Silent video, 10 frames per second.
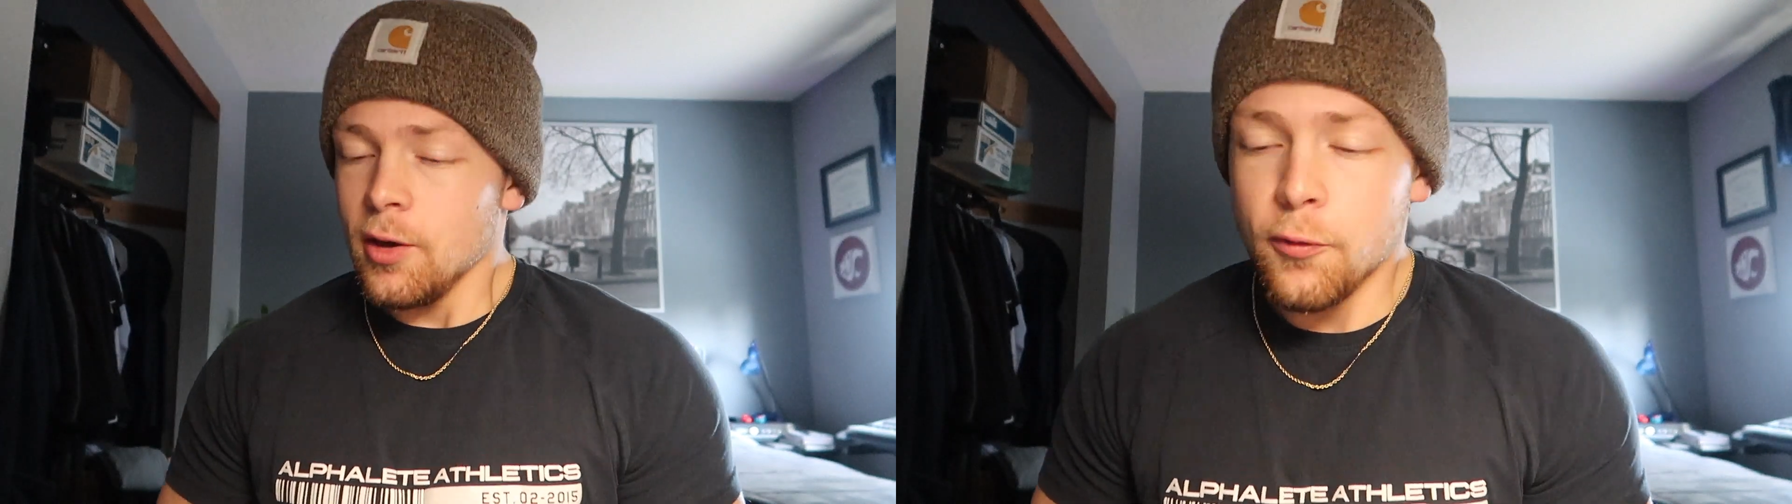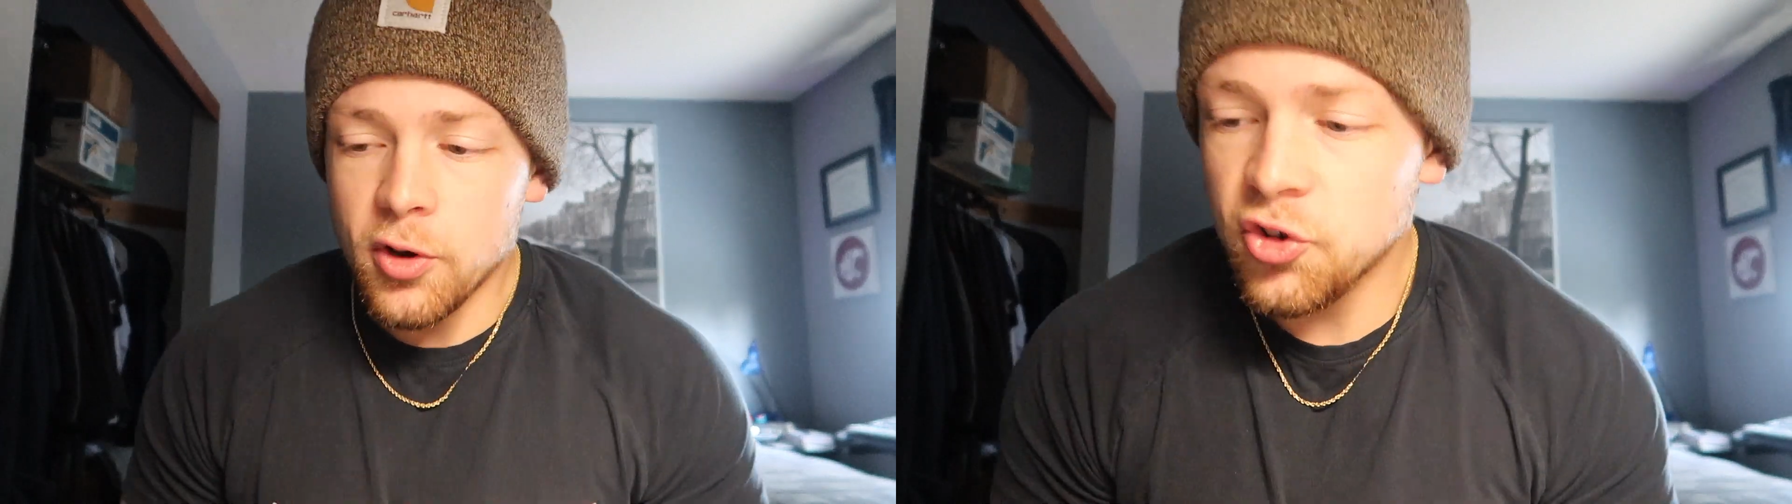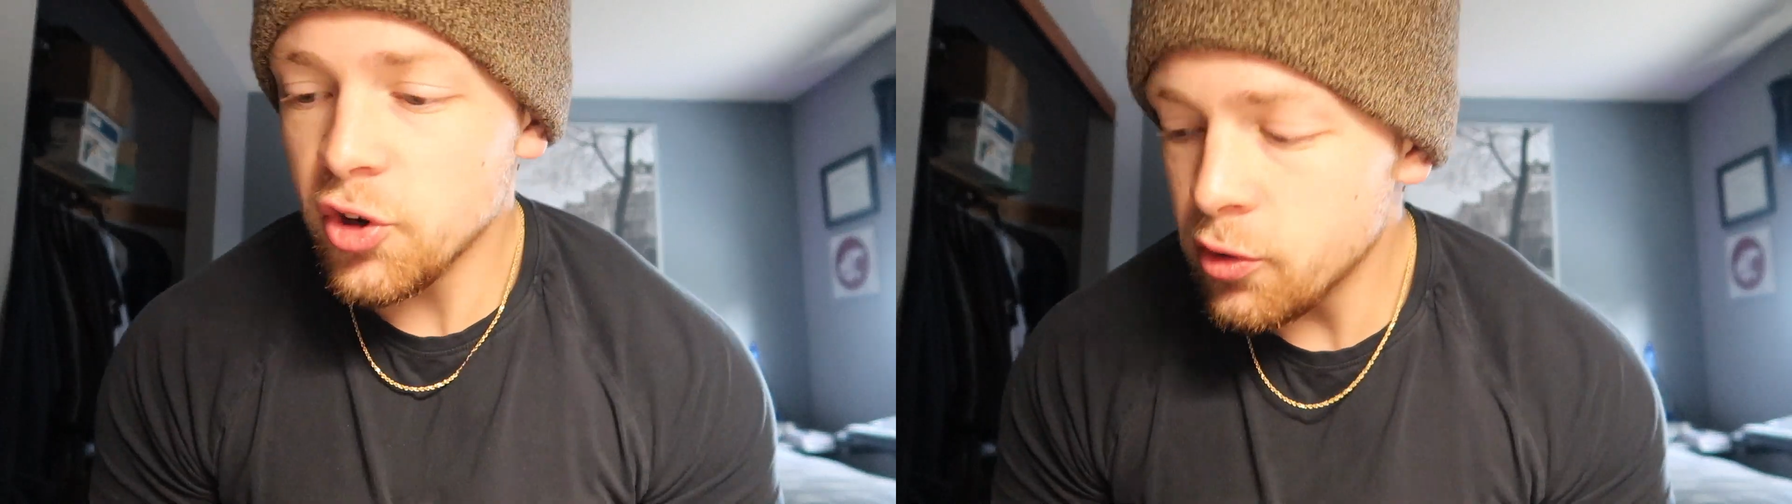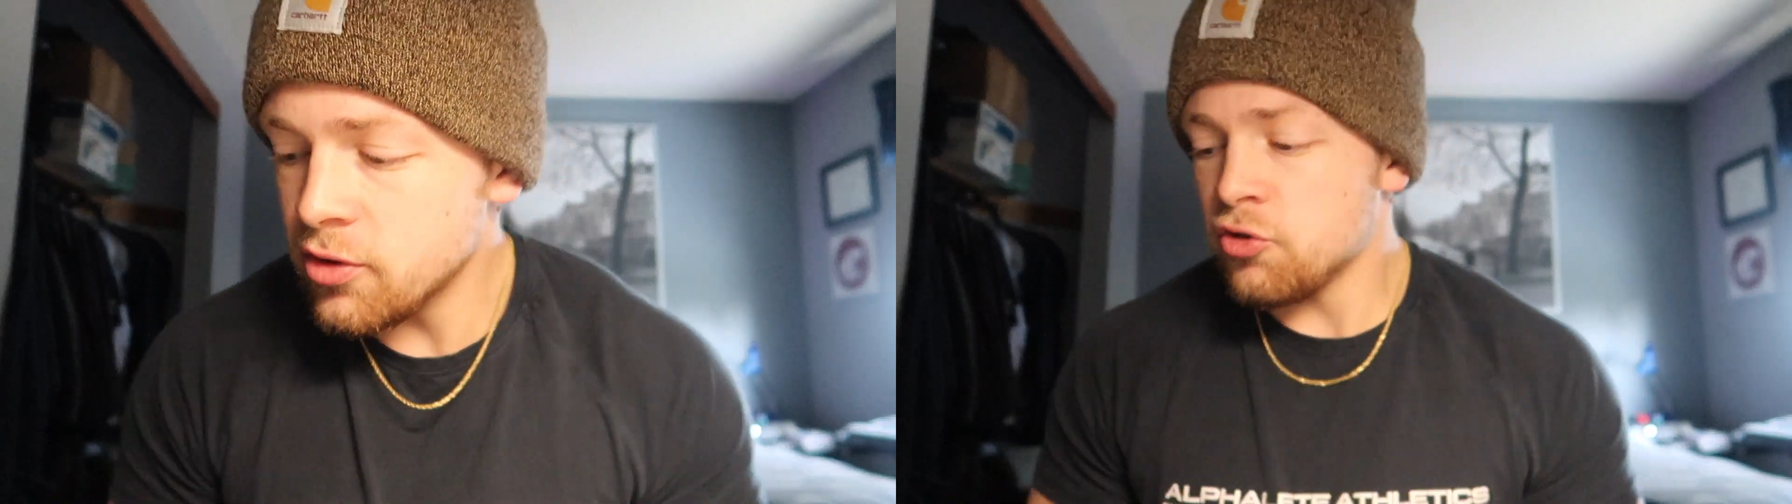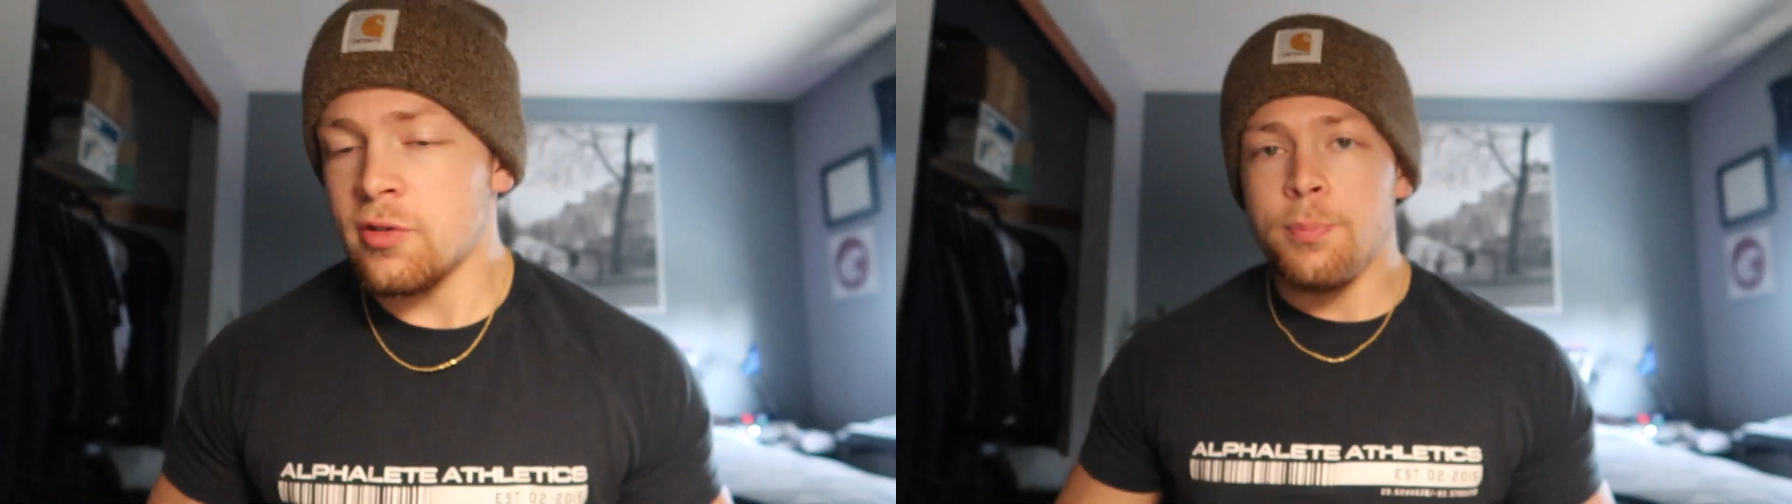French toast
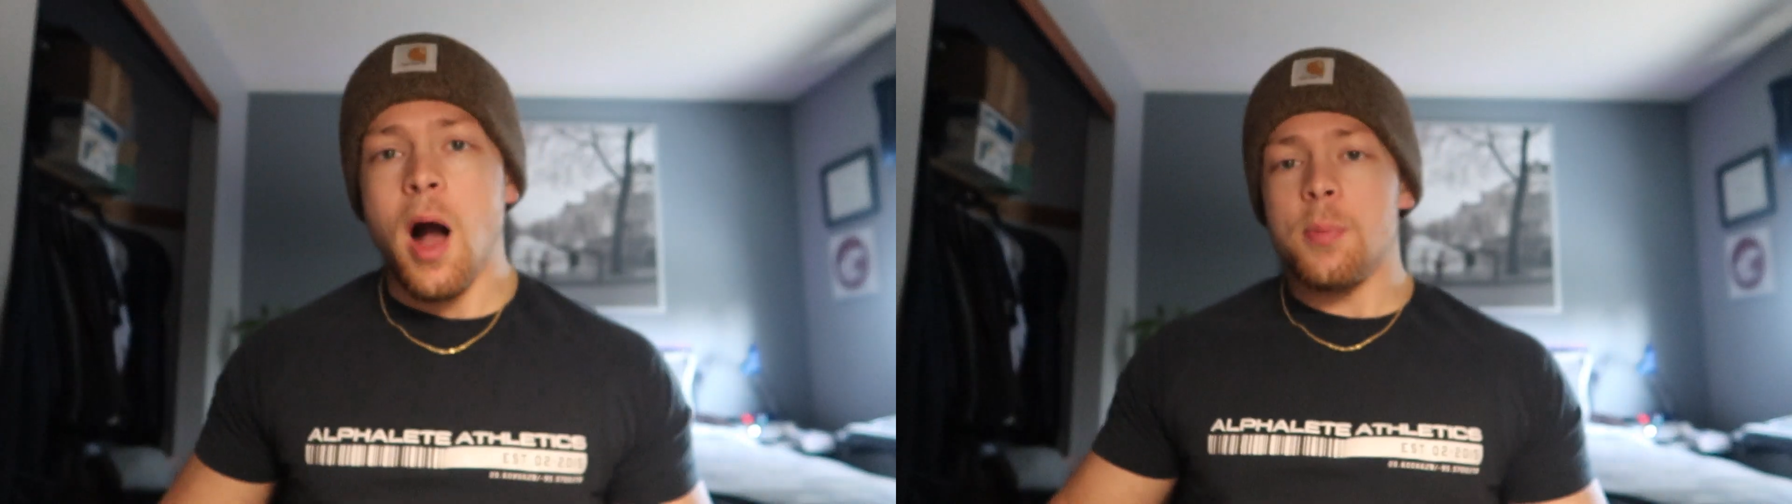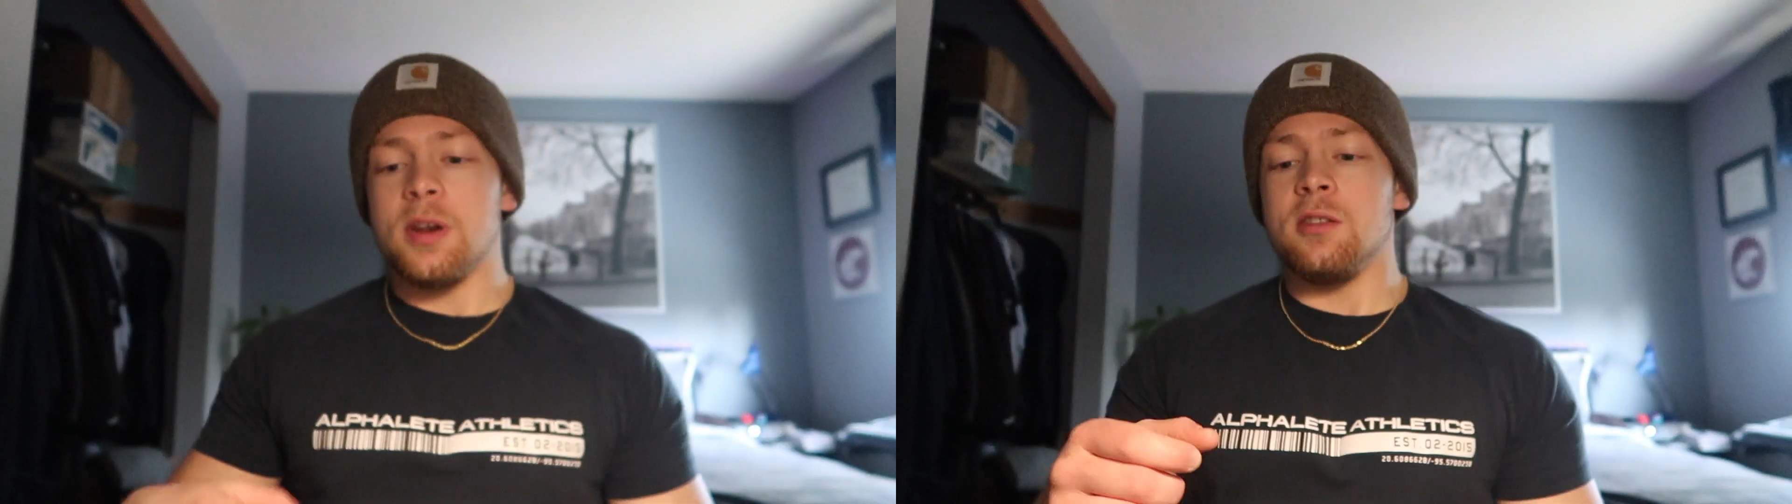is just popping